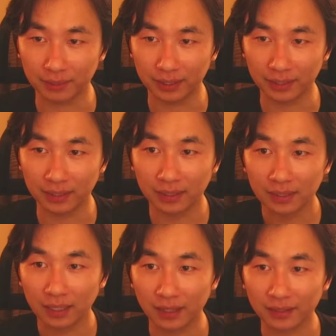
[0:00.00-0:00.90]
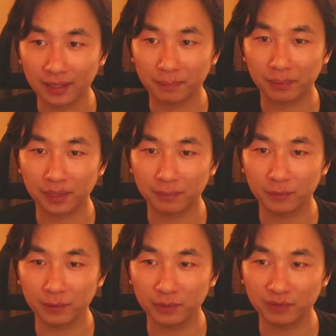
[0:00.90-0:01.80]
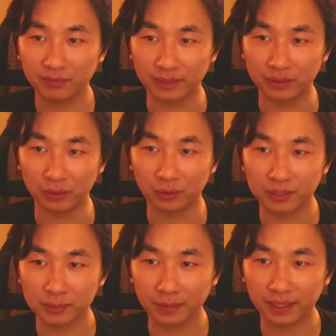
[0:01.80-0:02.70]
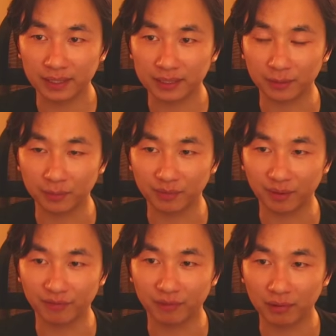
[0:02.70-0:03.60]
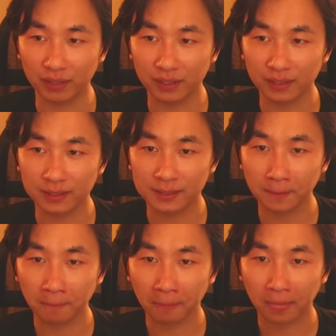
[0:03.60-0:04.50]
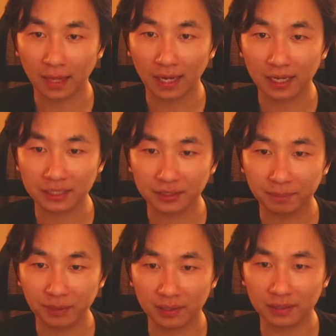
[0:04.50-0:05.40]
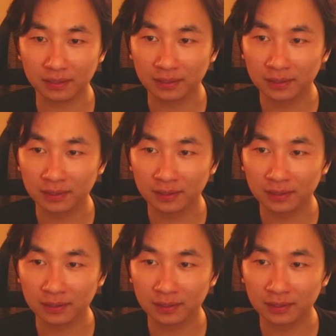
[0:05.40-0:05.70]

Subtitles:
here. I think I removed my Doran's Blades, I removed my Forerunners. I actually put in,